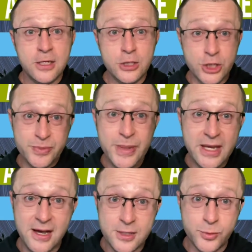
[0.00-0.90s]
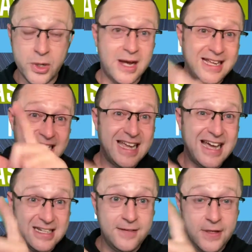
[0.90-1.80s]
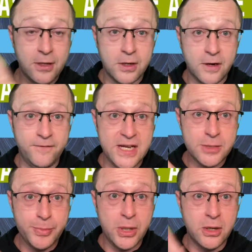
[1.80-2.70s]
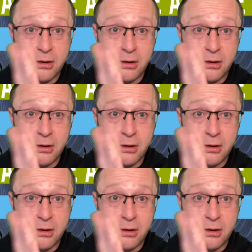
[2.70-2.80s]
just because we're not getting activity on our Facebook